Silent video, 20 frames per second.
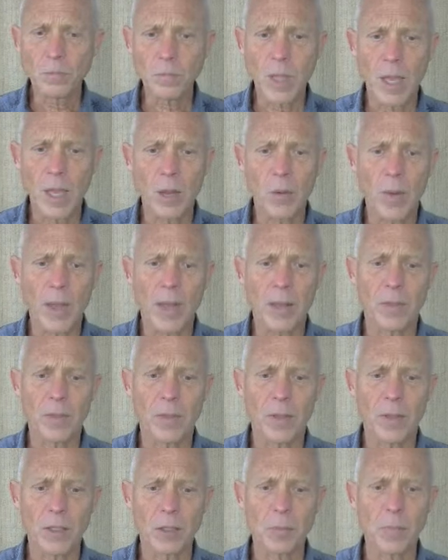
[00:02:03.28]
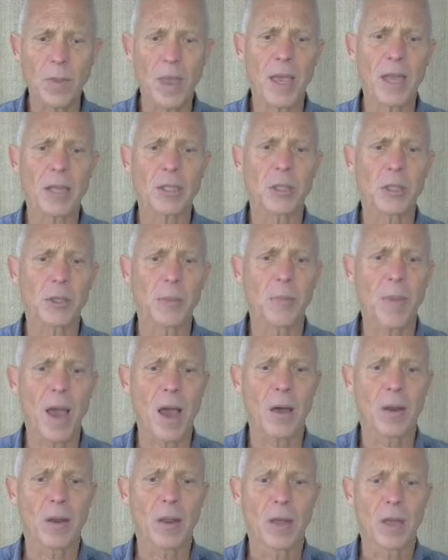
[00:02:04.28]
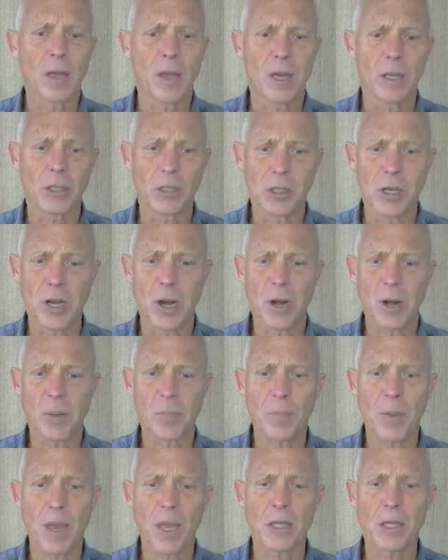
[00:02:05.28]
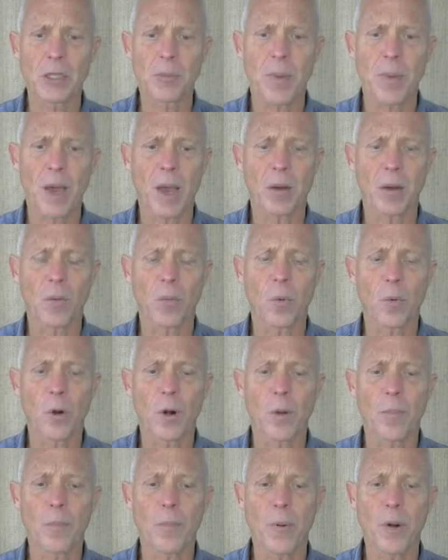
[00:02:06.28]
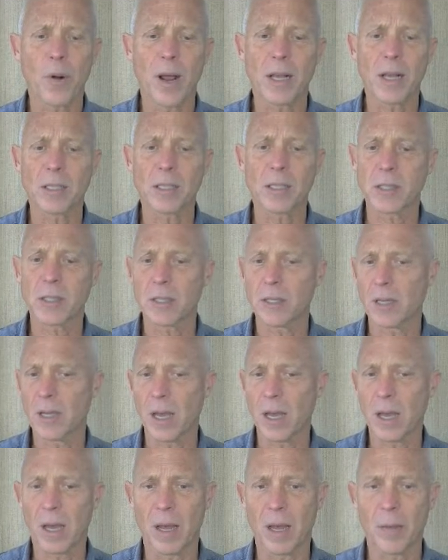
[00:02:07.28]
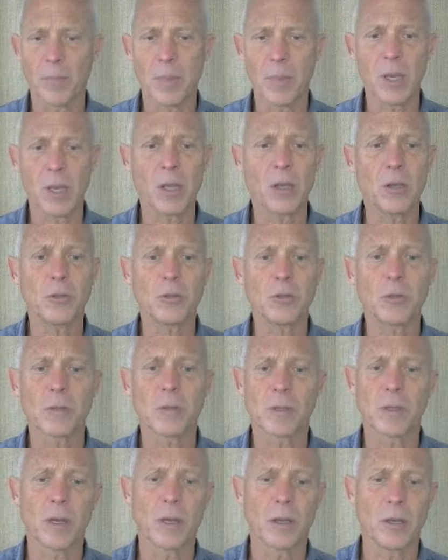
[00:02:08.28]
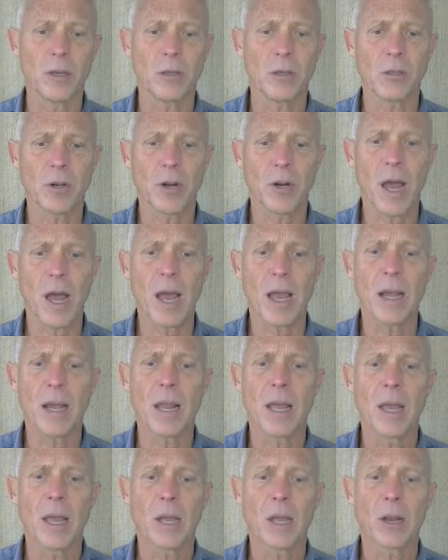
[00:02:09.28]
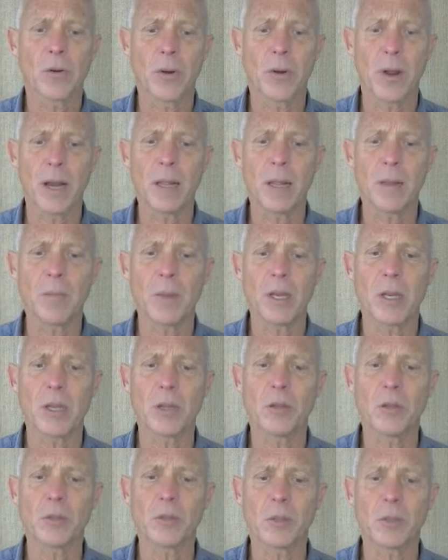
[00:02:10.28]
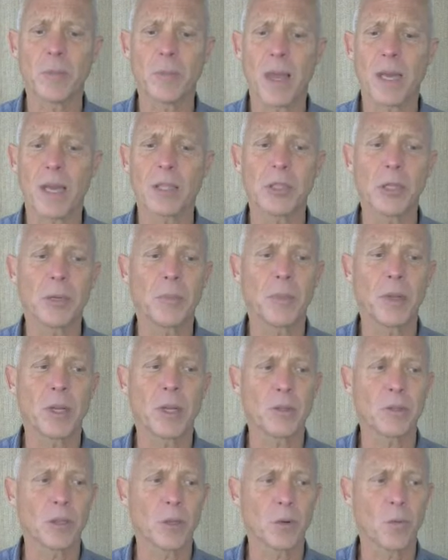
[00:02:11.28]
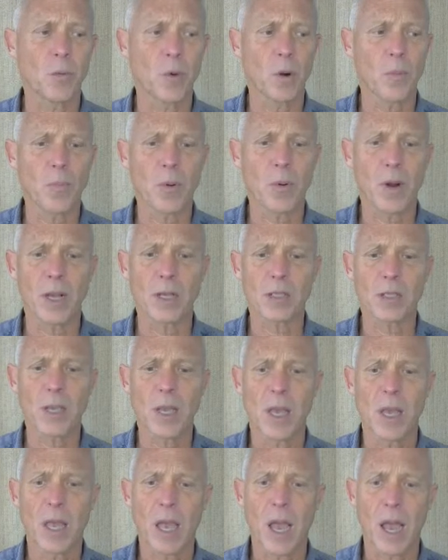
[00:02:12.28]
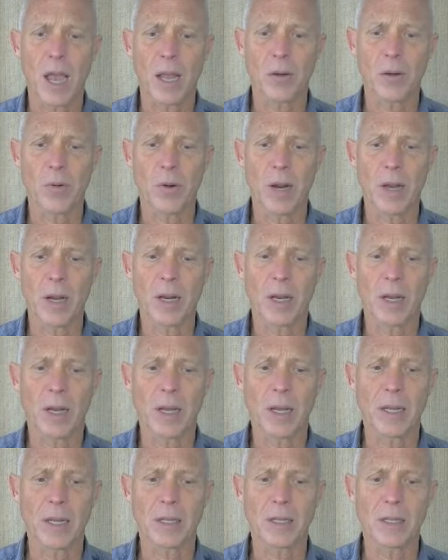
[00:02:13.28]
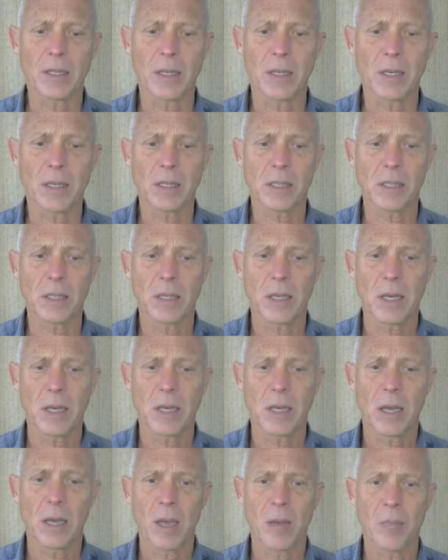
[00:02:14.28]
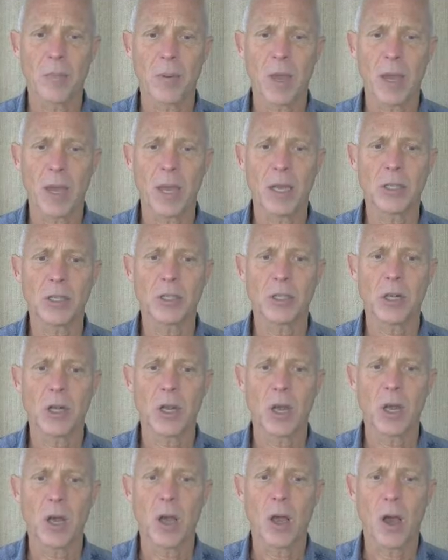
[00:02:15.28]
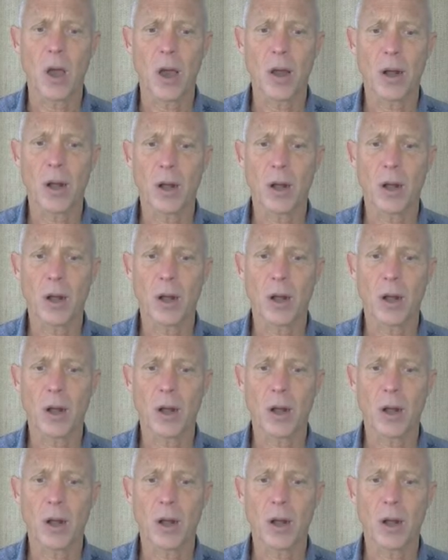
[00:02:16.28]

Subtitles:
anyway, this page is about a generic page about WordPress menus, a user guide, creating menus, managing menus in WordPress. I created a link to this page on our